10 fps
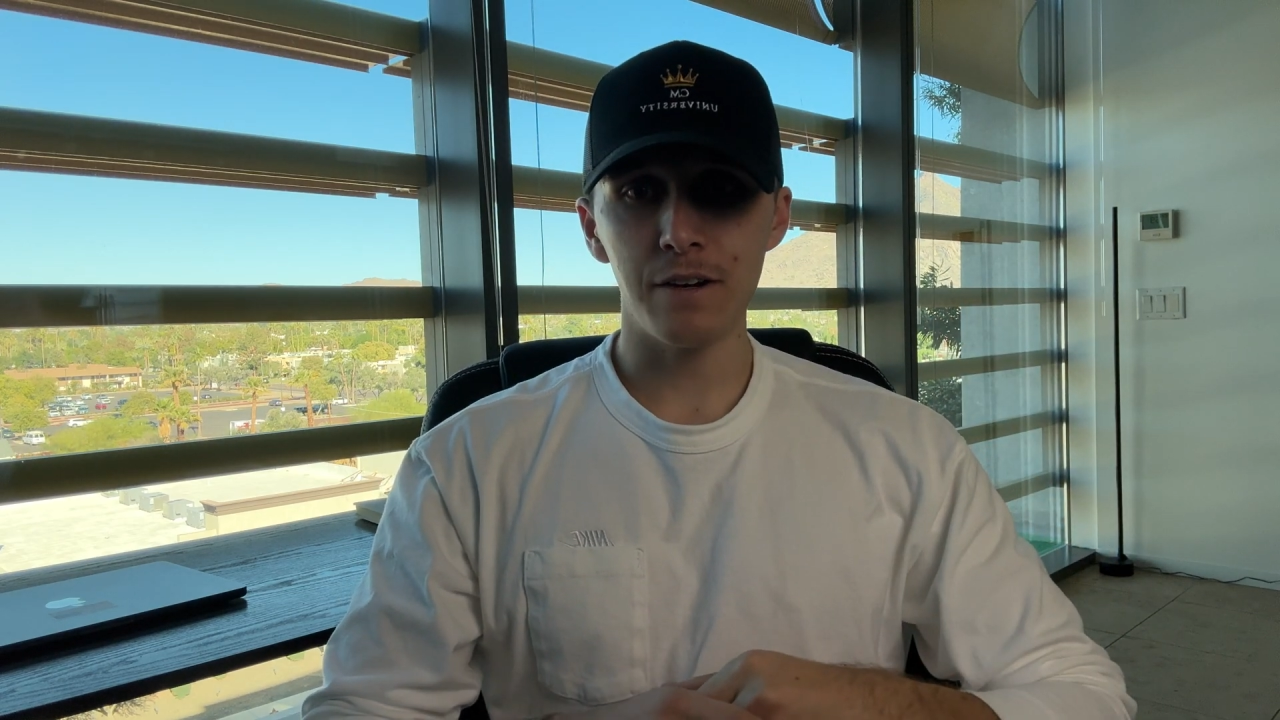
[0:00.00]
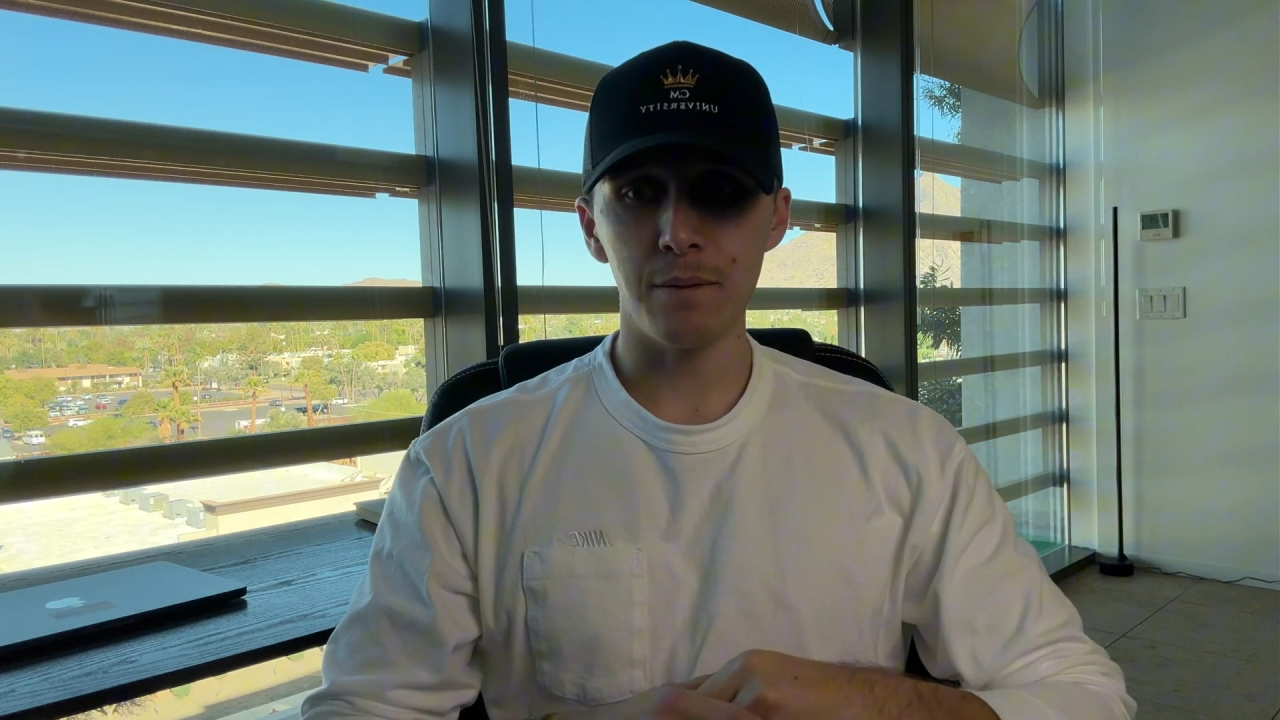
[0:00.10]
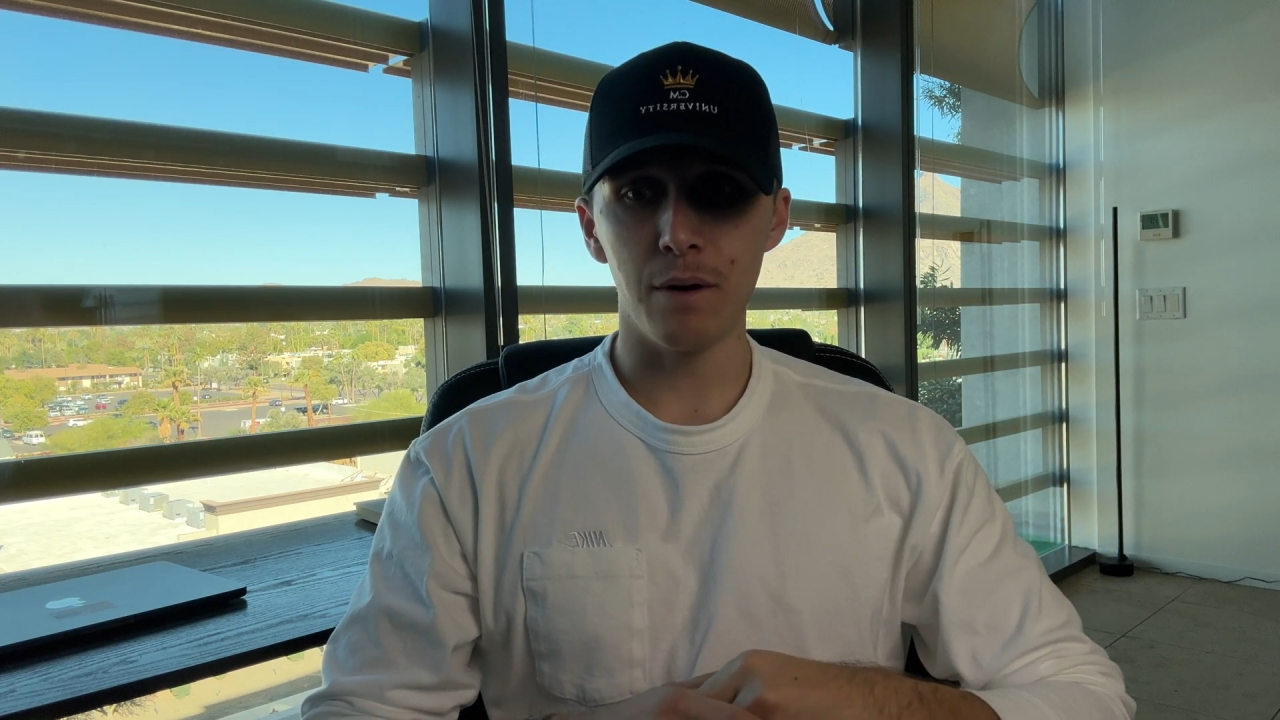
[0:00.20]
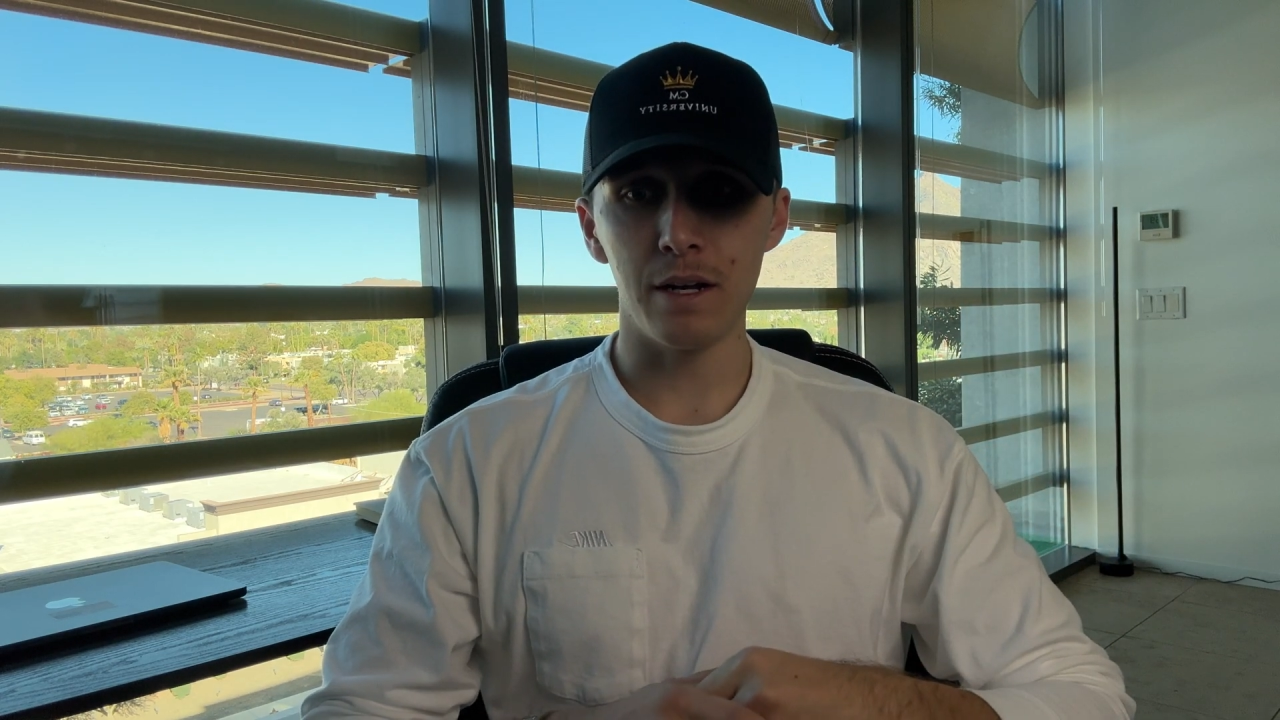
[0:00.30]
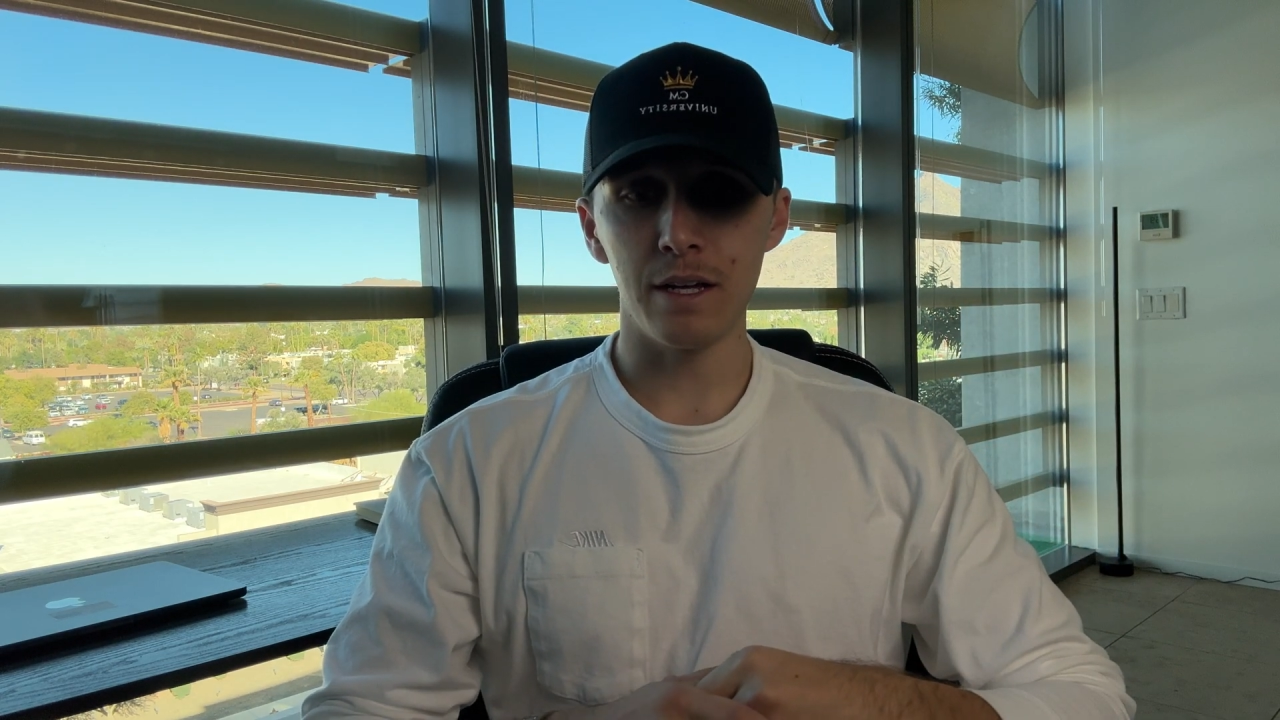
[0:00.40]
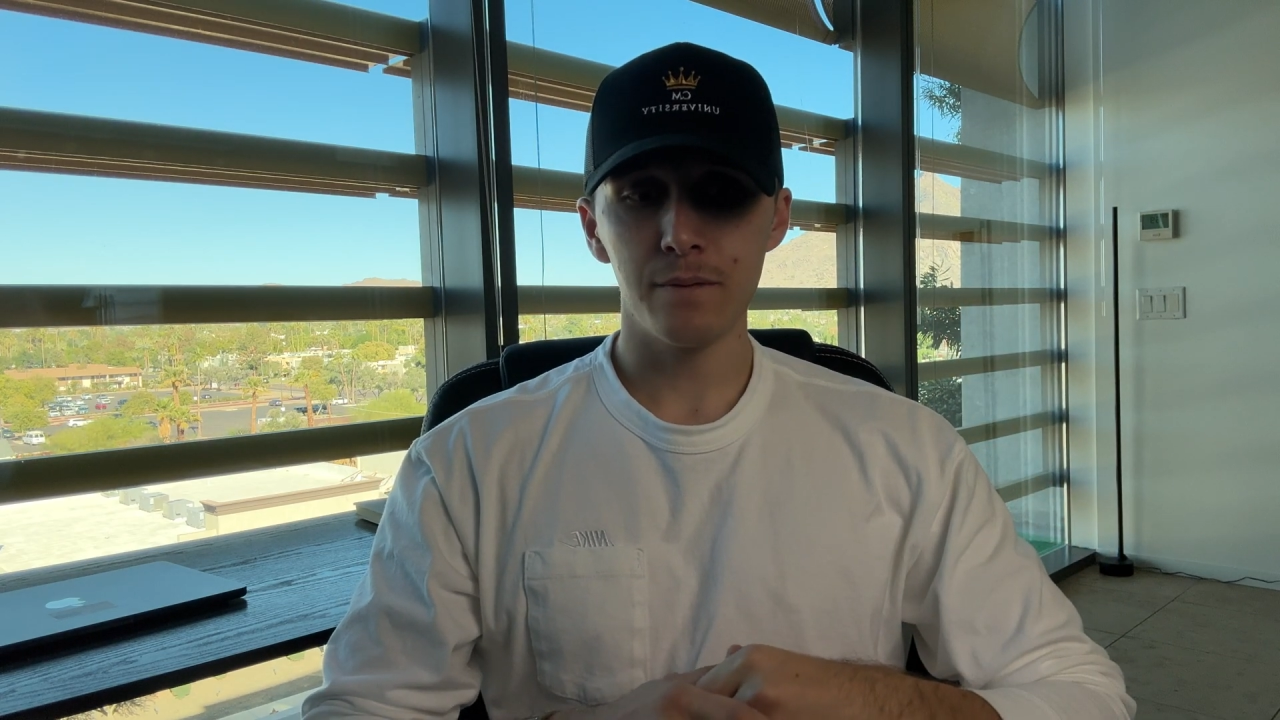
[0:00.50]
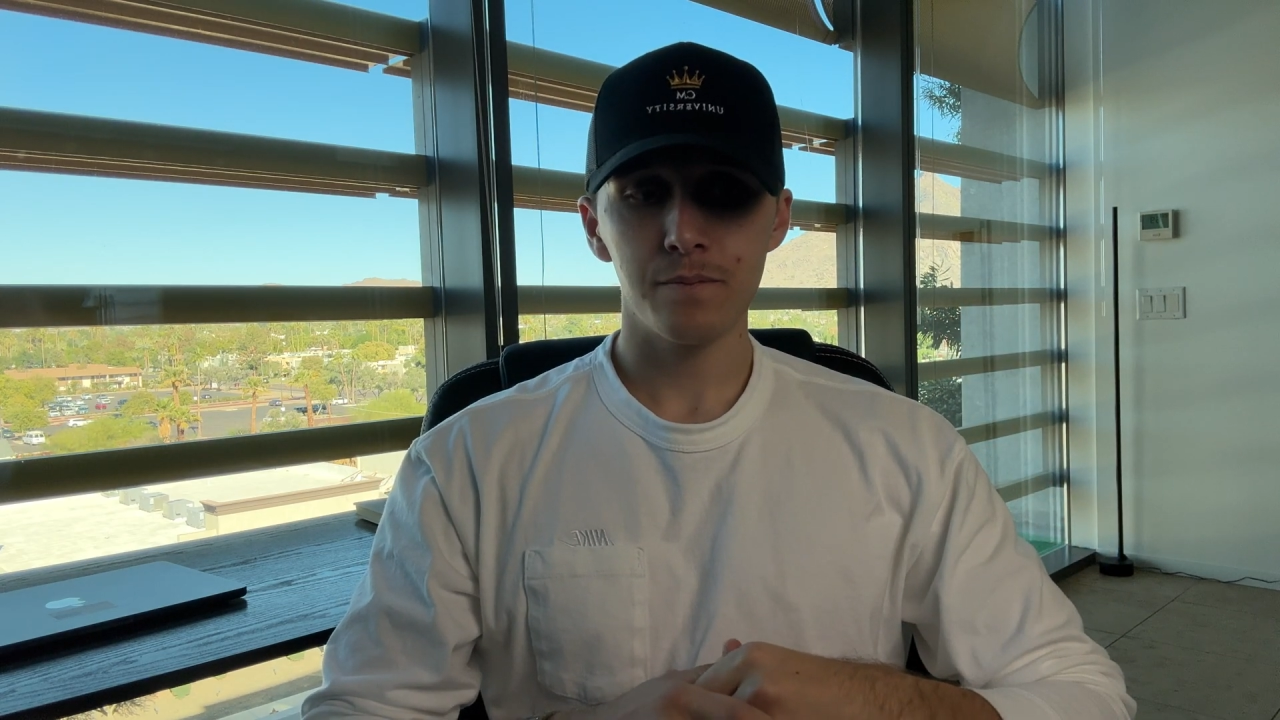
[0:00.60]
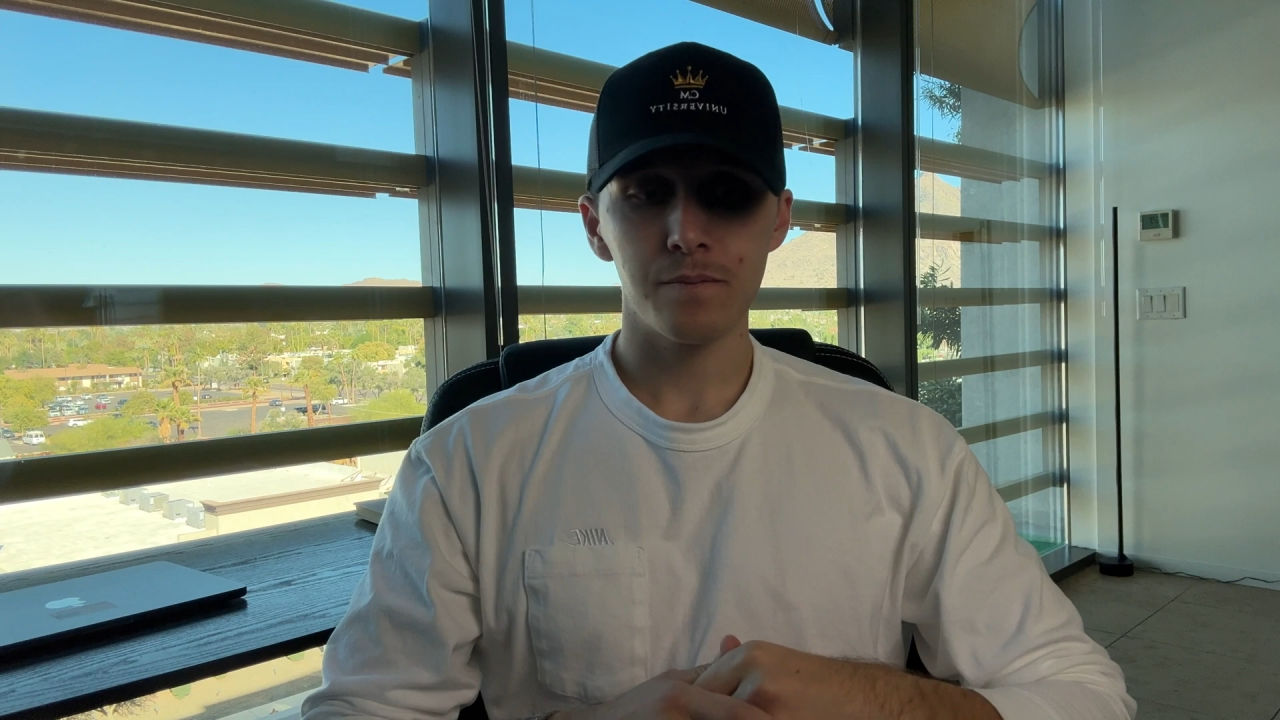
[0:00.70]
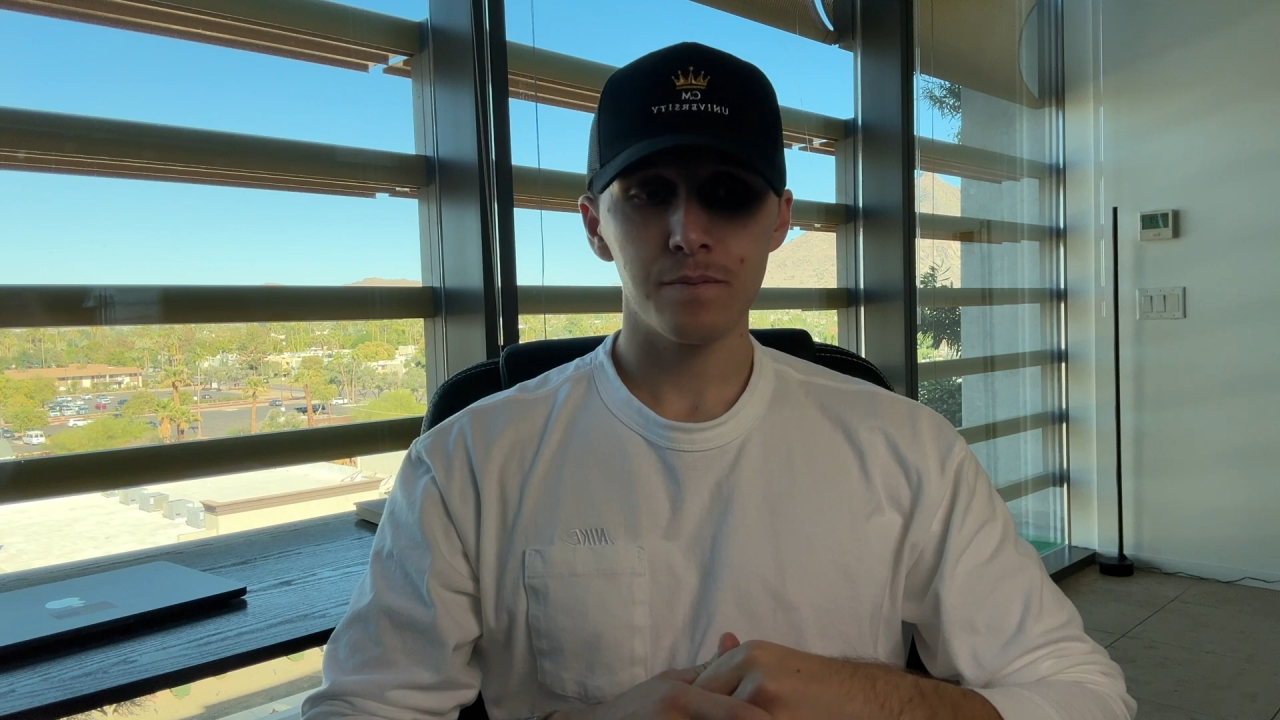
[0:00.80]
any money,